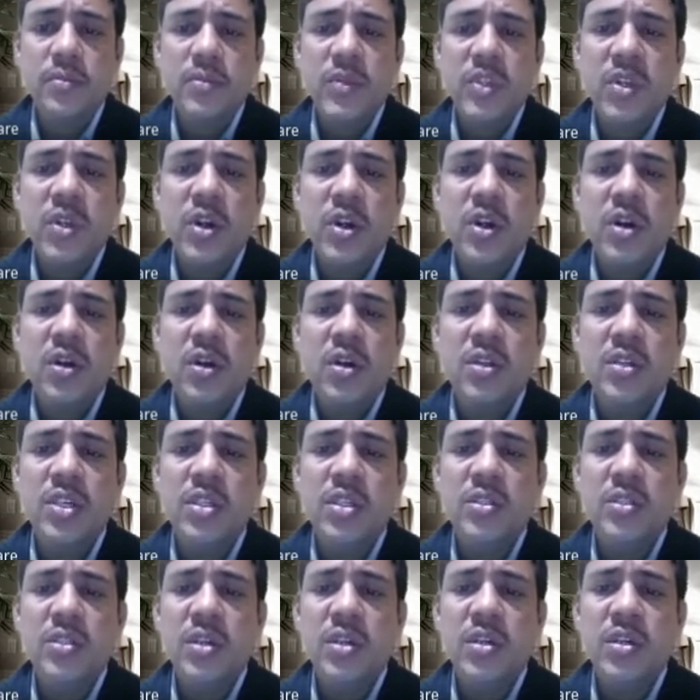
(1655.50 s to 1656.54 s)

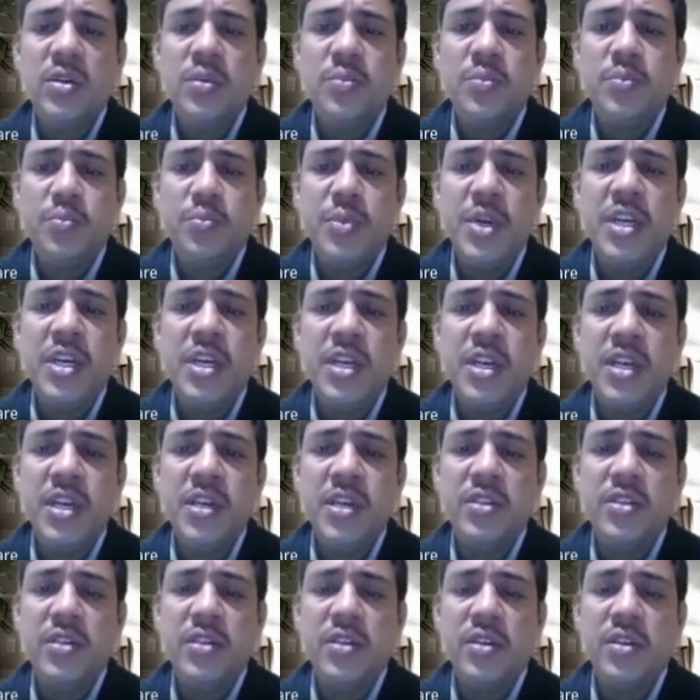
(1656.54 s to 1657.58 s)
metering
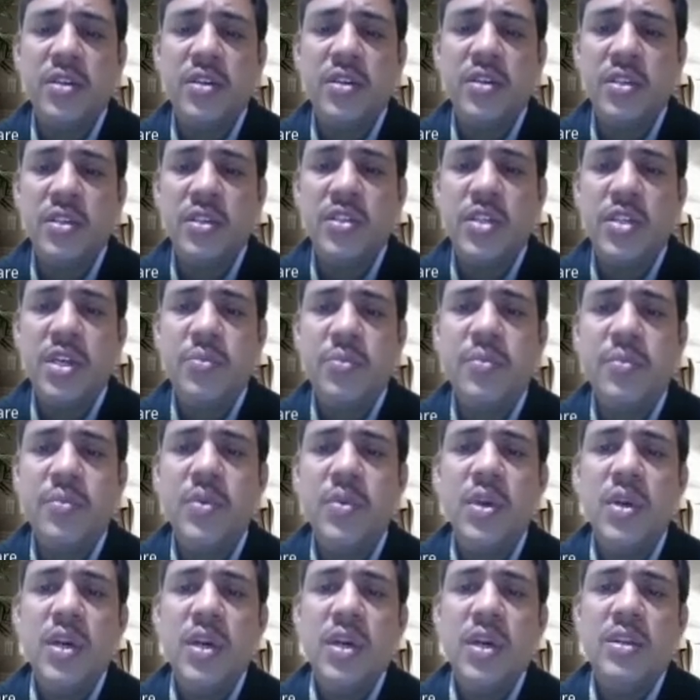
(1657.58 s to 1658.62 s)
system,
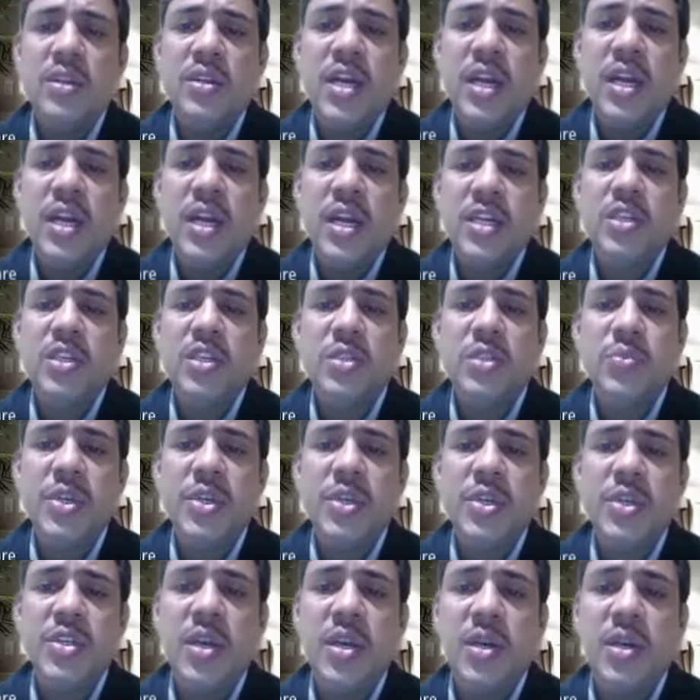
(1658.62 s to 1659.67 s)
that is
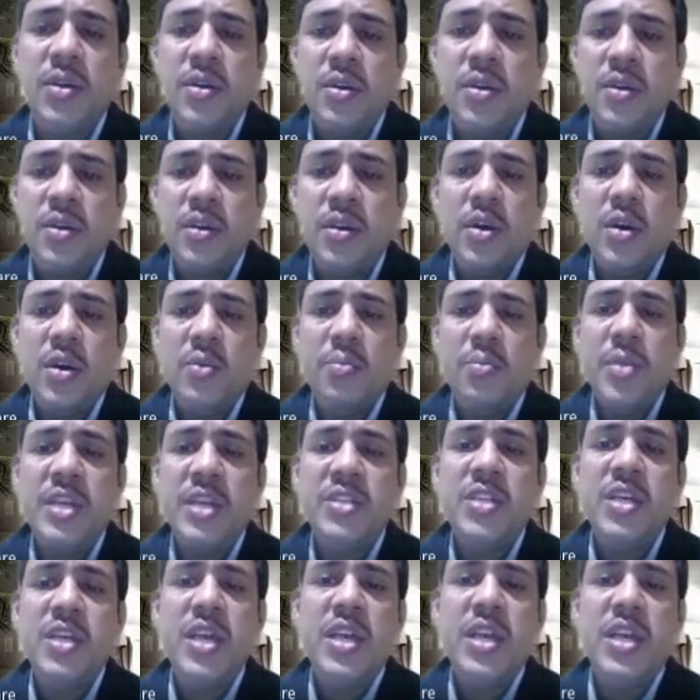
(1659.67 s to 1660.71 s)
especially
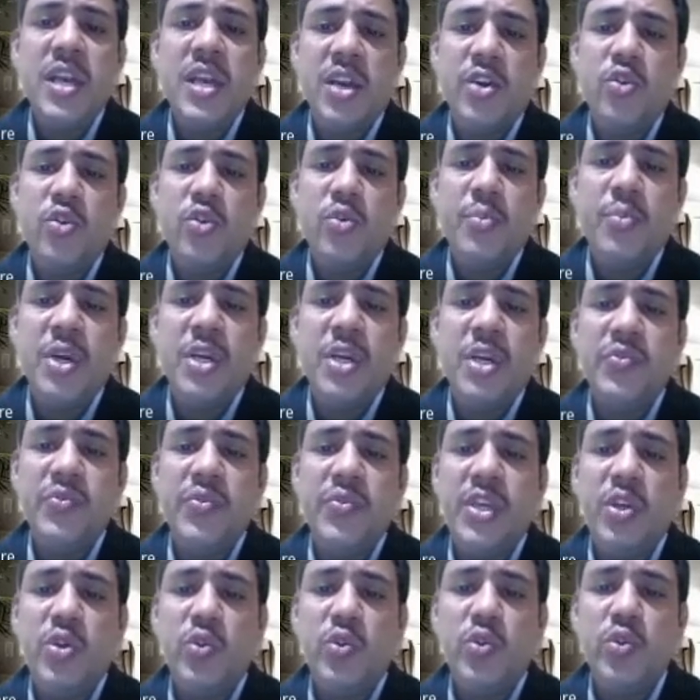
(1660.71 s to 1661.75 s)
measuring equipments we
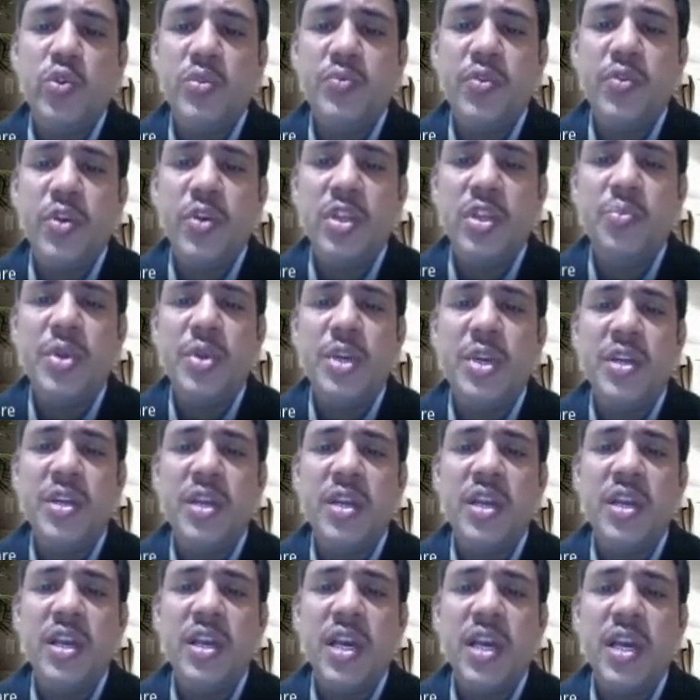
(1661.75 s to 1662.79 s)
use for the metering
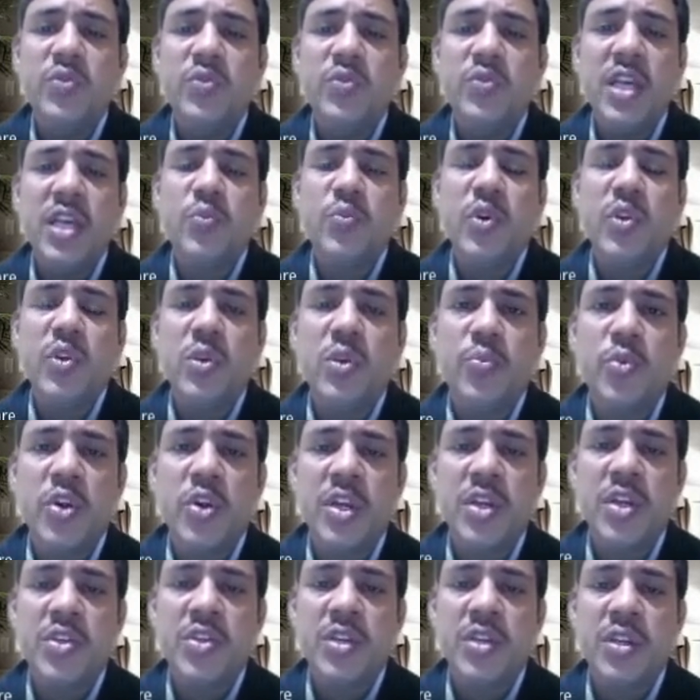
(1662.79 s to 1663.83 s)
as well as for the
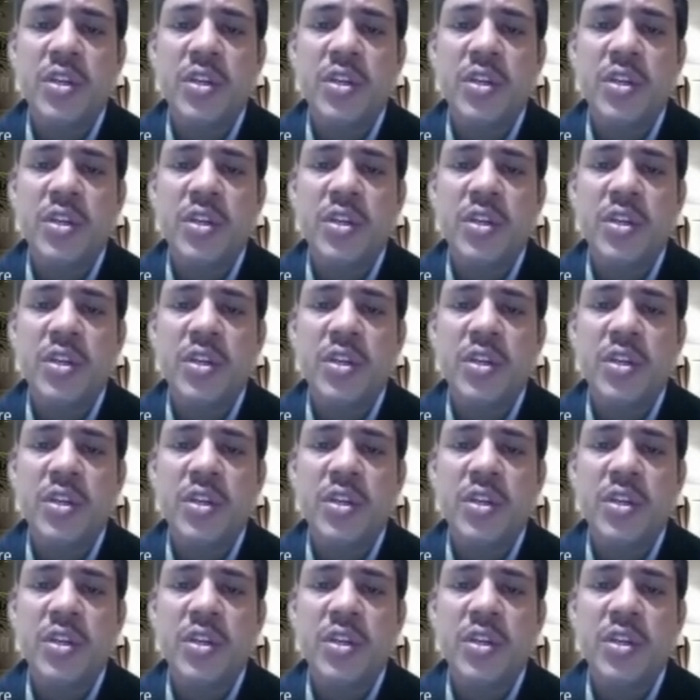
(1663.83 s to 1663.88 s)
protection.